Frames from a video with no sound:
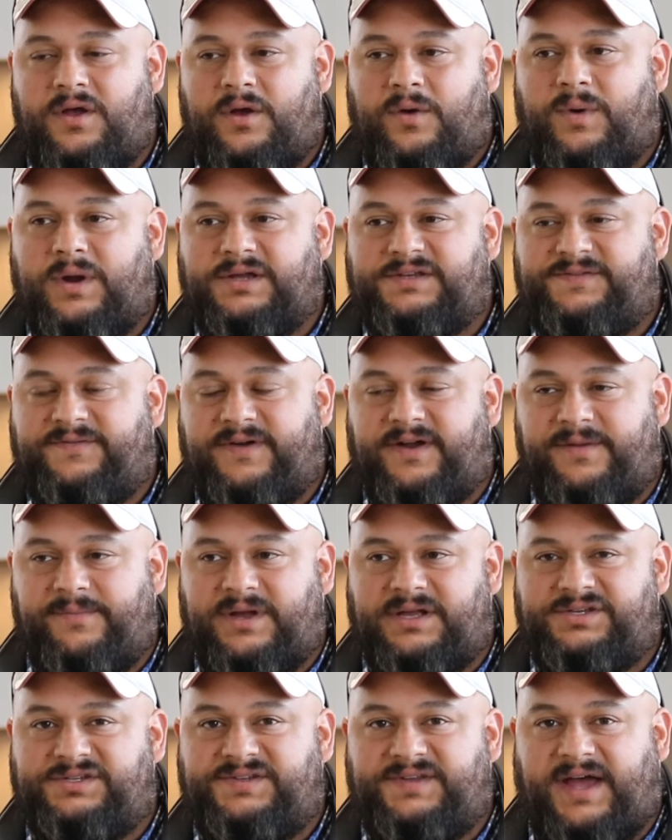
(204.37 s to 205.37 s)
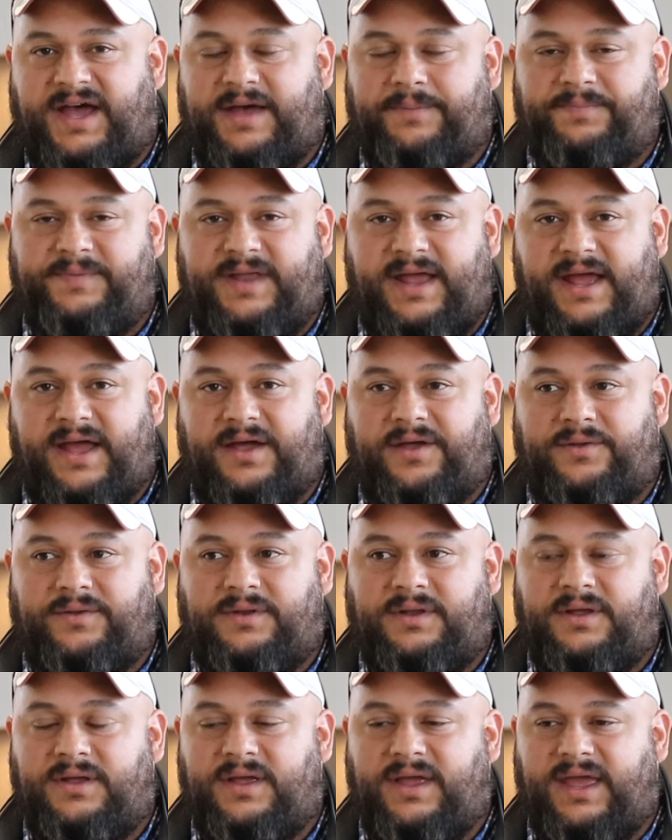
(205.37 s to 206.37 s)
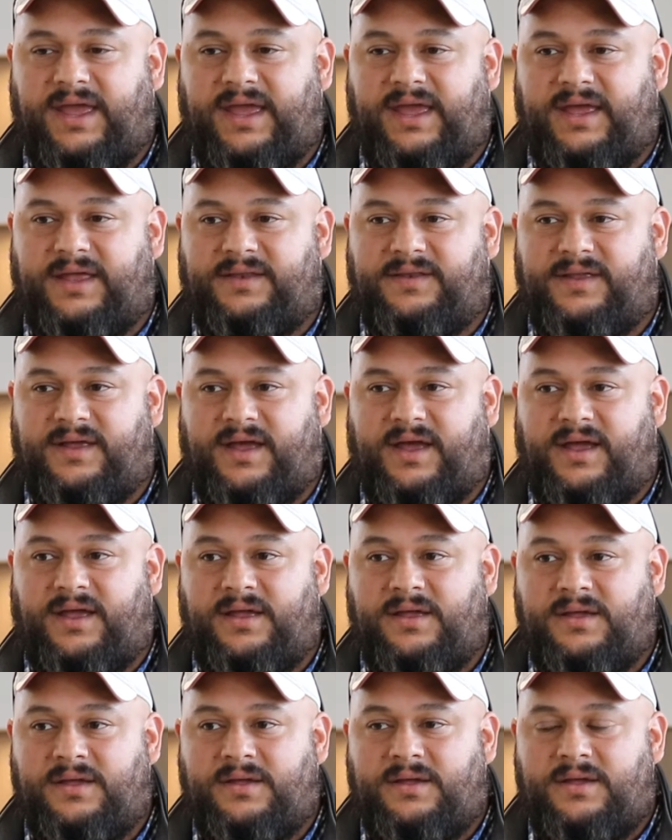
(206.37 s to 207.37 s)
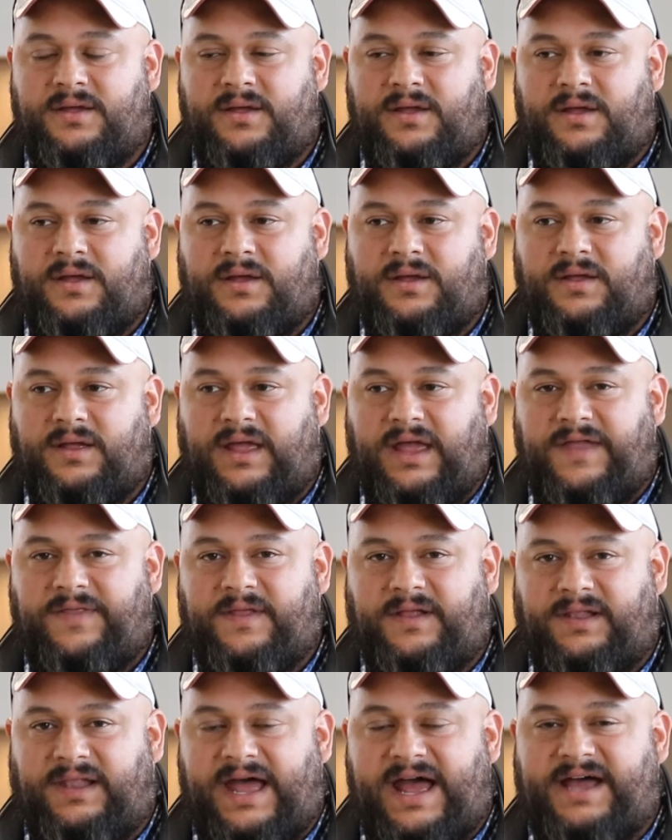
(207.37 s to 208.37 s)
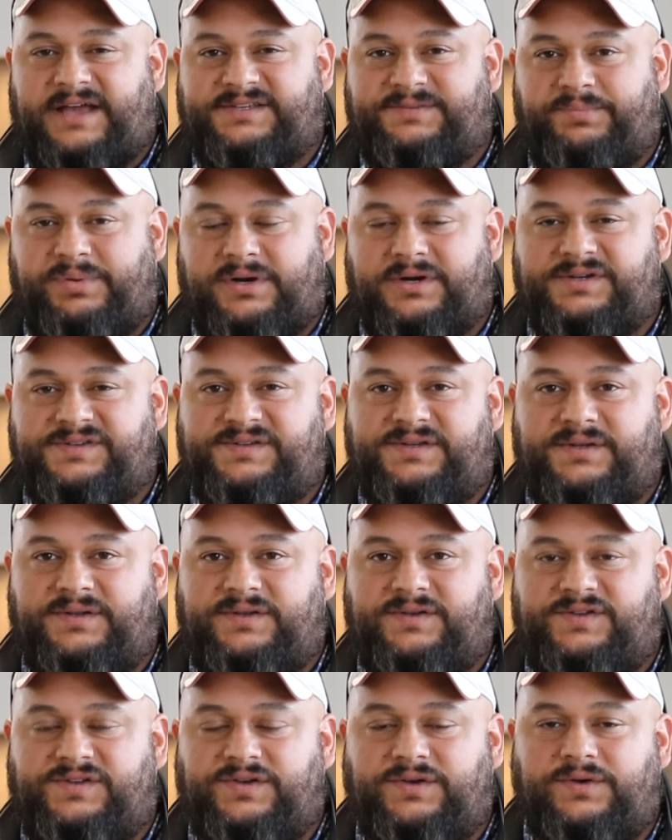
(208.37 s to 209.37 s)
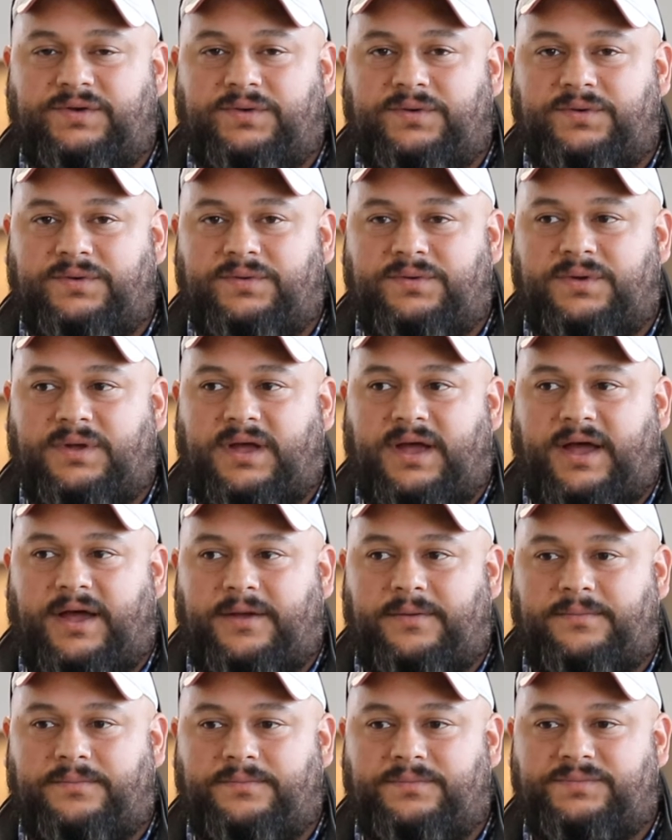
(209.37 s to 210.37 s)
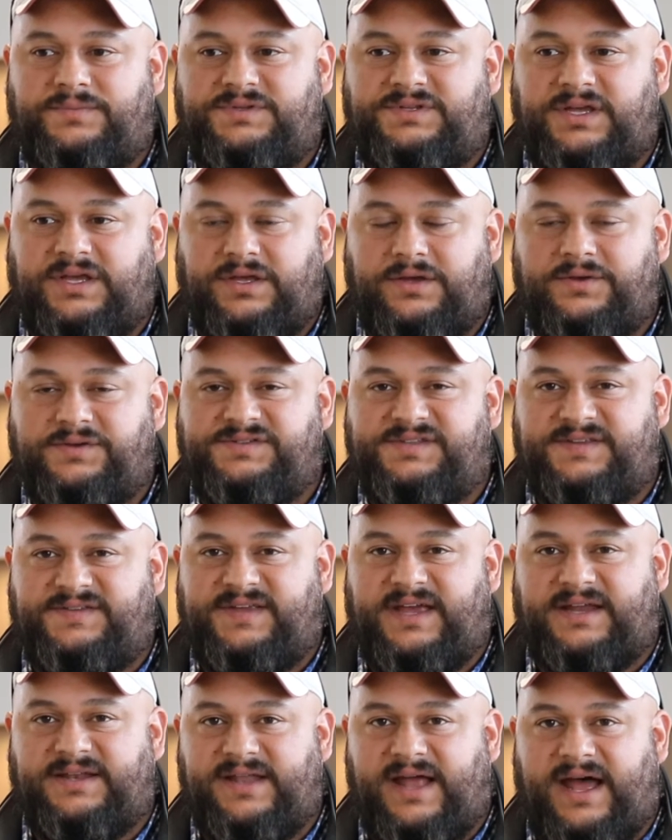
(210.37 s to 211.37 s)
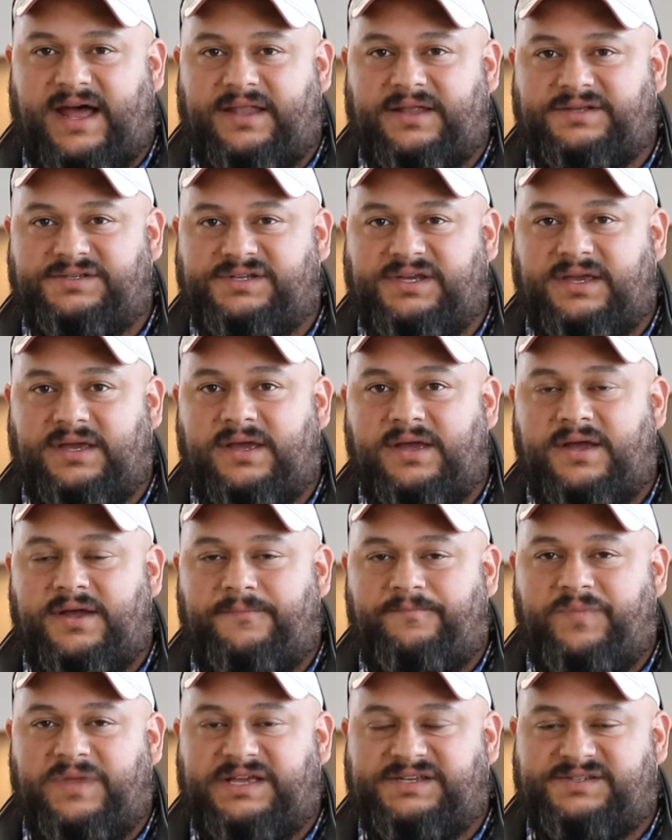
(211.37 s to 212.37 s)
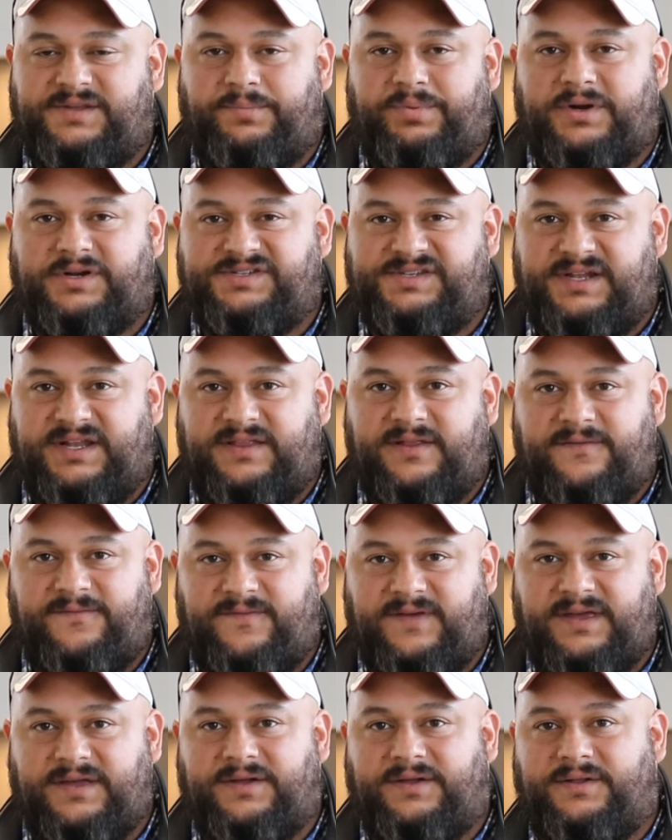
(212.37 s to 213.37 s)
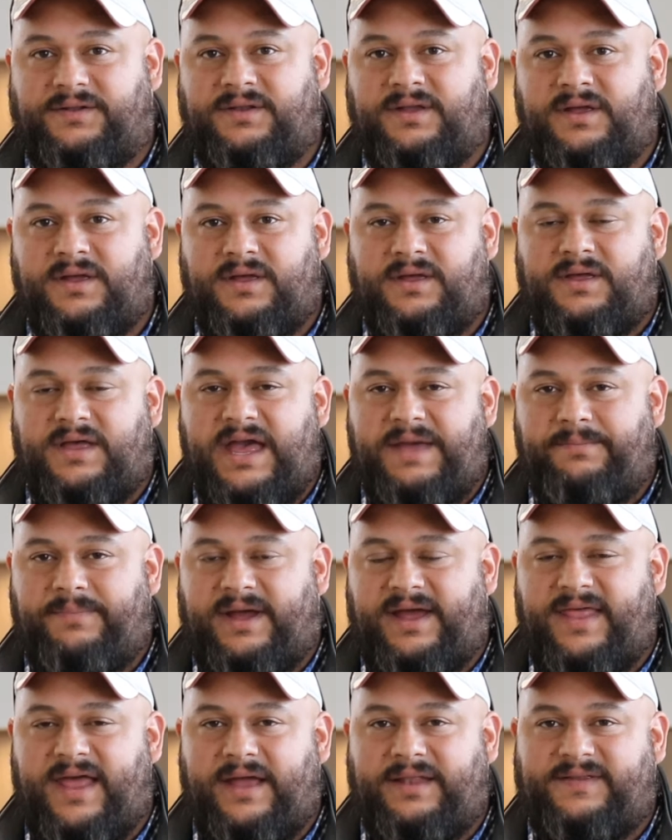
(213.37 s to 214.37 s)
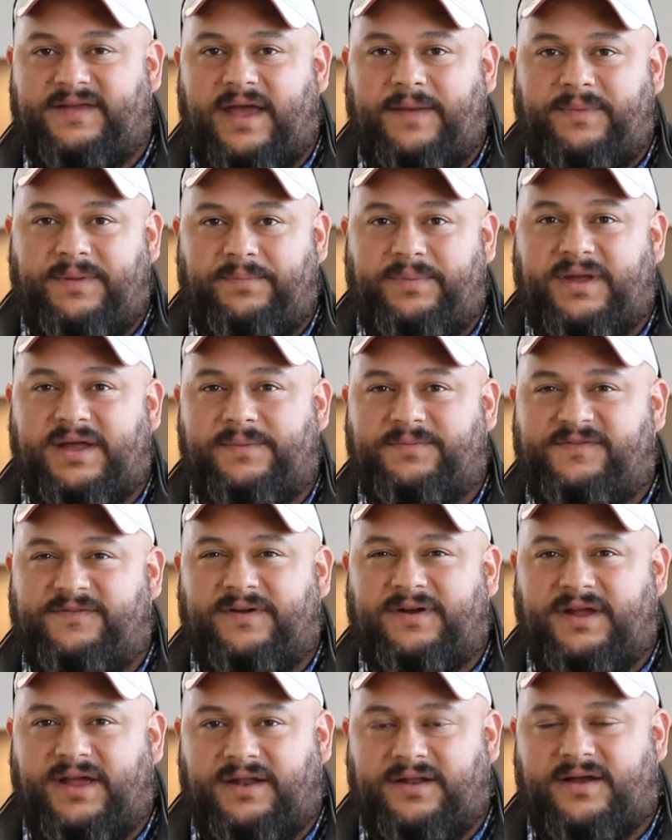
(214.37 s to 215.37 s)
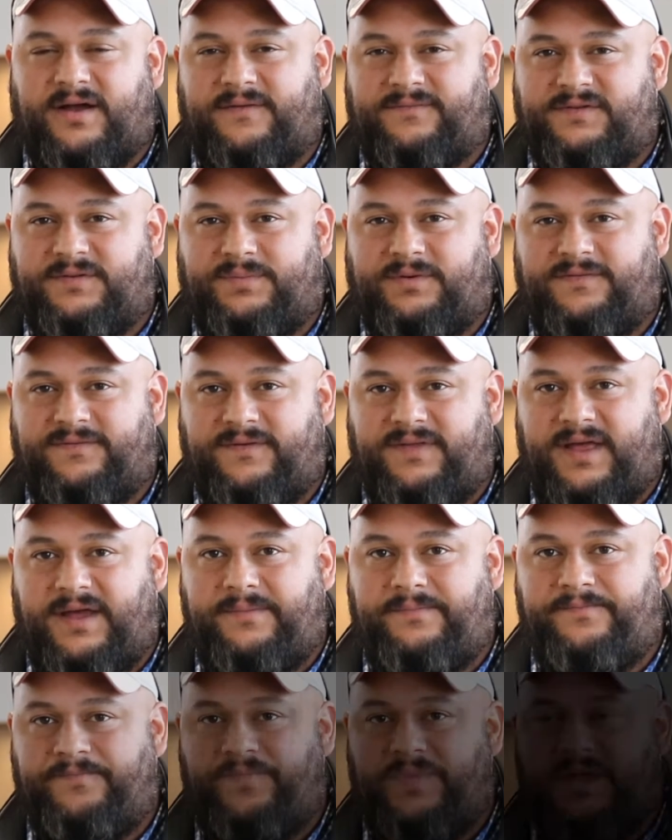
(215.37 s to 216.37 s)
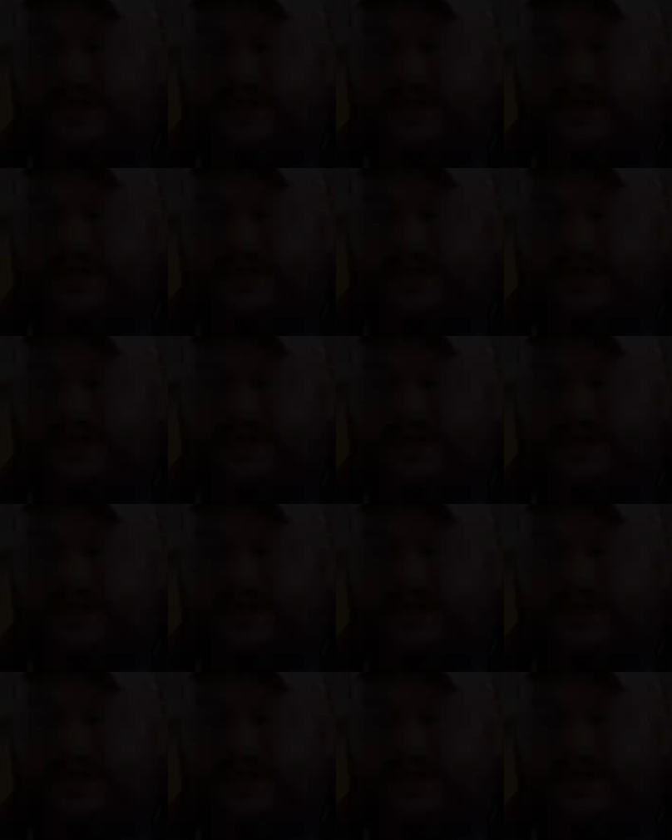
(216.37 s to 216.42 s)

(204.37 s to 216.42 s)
where it's very much top down, and the last person to use the technology is the person in the field, and by that time it becomes very uncomfortable for them.